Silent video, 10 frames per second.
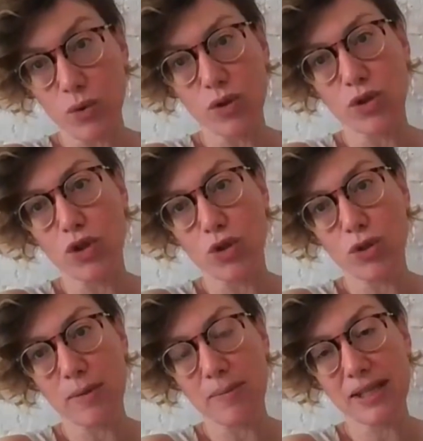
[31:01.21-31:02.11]
in order to
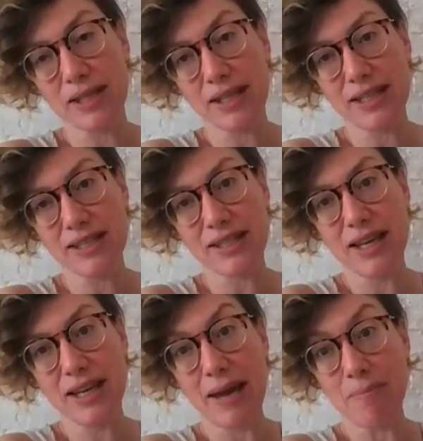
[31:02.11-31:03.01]
do something like this.
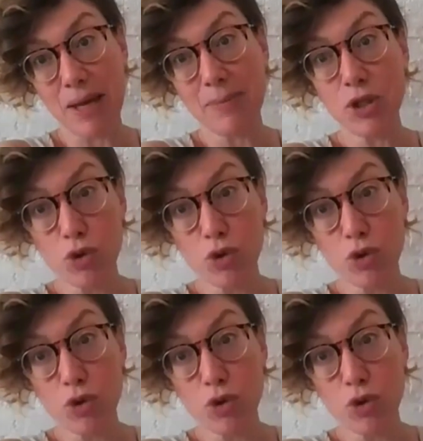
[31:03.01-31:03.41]
And maybe